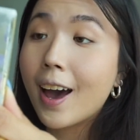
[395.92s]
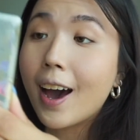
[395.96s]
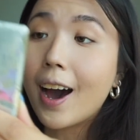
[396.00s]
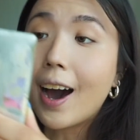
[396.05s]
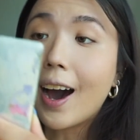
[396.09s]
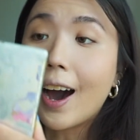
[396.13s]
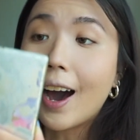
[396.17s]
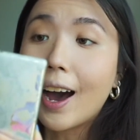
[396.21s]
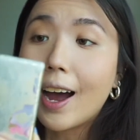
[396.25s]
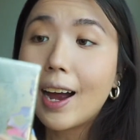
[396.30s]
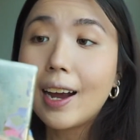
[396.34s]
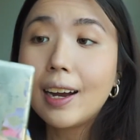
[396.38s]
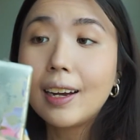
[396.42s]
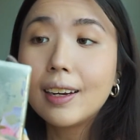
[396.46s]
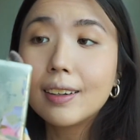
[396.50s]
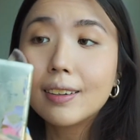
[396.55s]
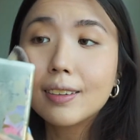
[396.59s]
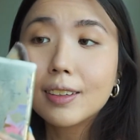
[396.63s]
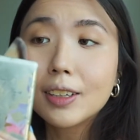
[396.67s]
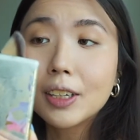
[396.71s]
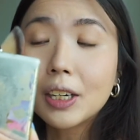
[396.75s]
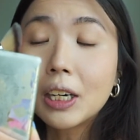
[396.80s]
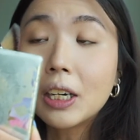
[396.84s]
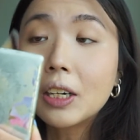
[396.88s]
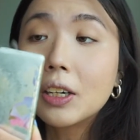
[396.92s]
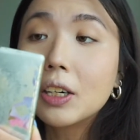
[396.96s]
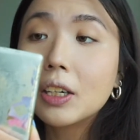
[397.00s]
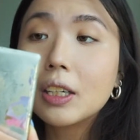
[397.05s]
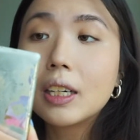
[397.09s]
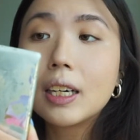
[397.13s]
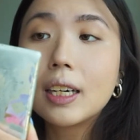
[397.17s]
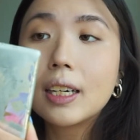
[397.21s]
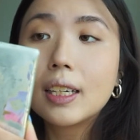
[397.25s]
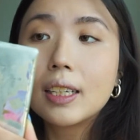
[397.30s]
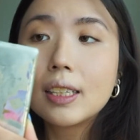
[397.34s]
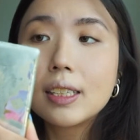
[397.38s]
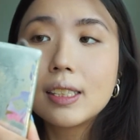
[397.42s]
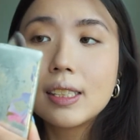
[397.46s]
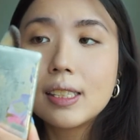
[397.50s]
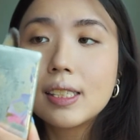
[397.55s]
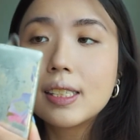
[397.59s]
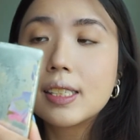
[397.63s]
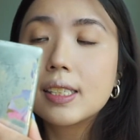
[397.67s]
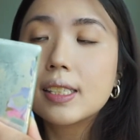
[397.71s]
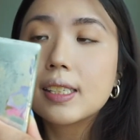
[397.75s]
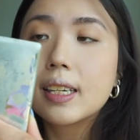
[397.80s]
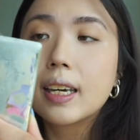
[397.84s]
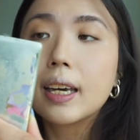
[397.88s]
I couldn't
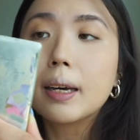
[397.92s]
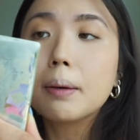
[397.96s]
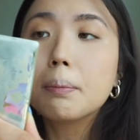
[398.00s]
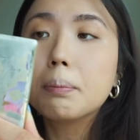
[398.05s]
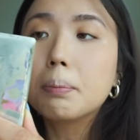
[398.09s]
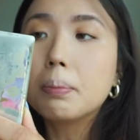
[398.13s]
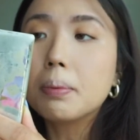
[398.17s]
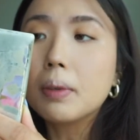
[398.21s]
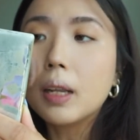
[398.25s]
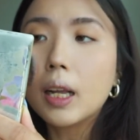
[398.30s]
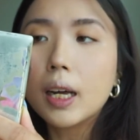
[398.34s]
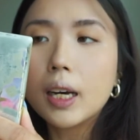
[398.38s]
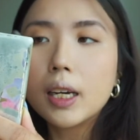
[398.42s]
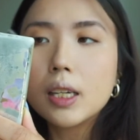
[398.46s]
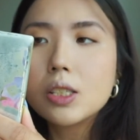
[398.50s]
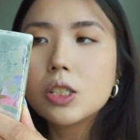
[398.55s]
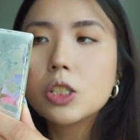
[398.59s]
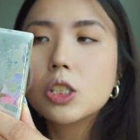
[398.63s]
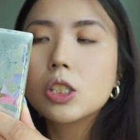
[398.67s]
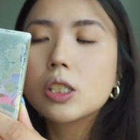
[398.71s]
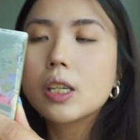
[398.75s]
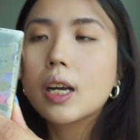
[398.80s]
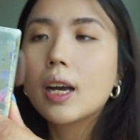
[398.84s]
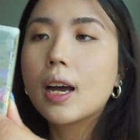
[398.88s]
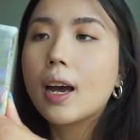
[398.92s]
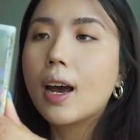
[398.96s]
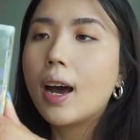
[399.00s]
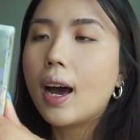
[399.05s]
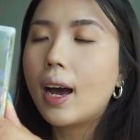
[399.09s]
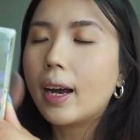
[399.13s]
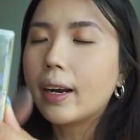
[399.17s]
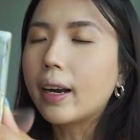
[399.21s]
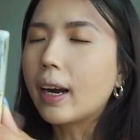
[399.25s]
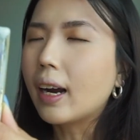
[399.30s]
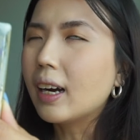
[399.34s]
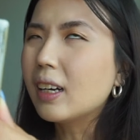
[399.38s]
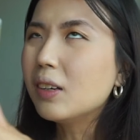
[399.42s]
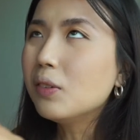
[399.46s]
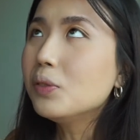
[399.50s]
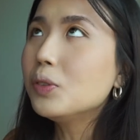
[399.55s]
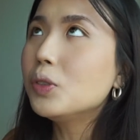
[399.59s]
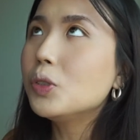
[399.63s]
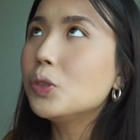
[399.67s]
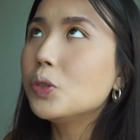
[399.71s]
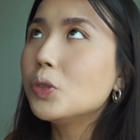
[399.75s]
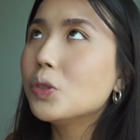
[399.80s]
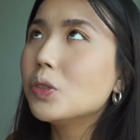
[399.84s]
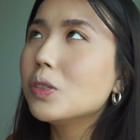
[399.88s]
skip blush. I kind of
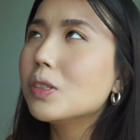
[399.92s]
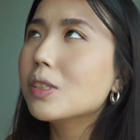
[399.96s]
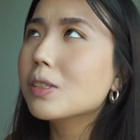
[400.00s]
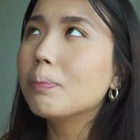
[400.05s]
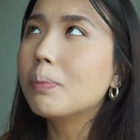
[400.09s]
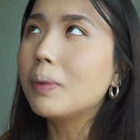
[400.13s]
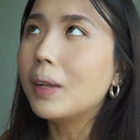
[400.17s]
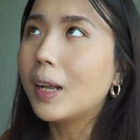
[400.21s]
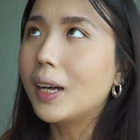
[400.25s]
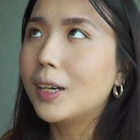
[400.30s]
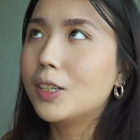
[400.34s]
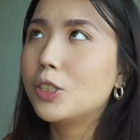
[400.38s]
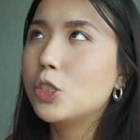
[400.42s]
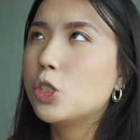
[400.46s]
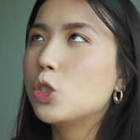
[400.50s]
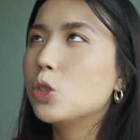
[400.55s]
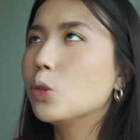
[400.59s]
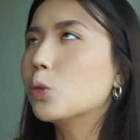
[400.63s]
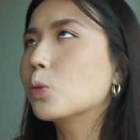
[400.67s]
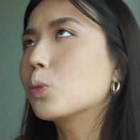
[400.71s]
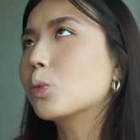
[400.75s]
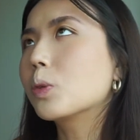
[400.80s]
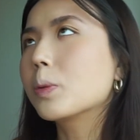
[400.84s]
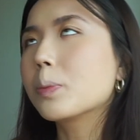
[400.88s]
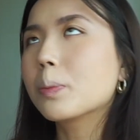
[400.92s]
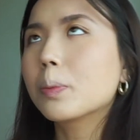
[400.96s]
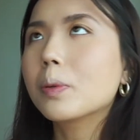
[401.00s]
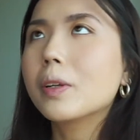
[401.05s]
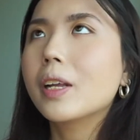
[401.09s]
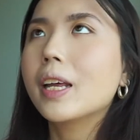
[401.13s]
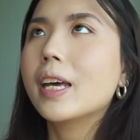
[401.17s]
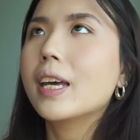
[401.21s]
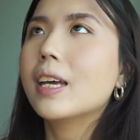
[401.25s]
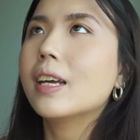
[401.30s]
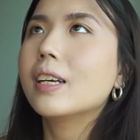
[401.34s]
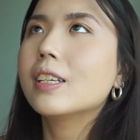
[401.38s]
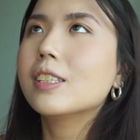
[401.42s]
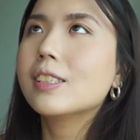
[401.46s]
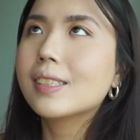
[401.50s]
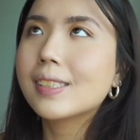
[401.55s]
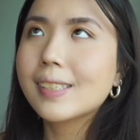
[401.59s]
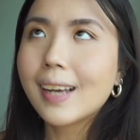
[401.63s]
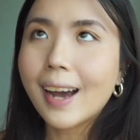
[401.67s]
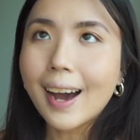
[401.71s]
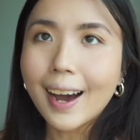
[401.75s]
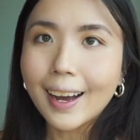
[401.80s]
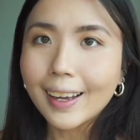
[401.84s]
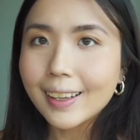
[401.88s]
use blush to replace
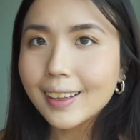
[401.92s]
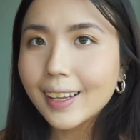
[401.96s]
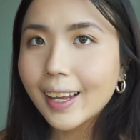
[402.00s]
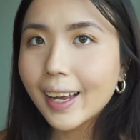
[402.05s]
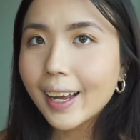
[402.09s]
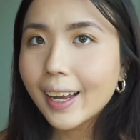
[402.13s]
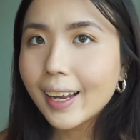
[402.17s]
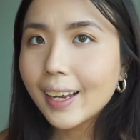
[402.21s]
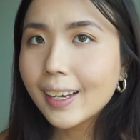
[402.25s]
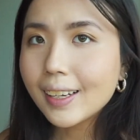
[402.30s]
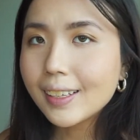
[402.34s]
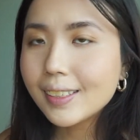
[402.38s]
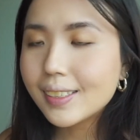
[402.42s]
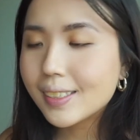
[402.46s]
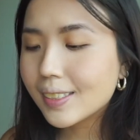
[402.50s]
highlight.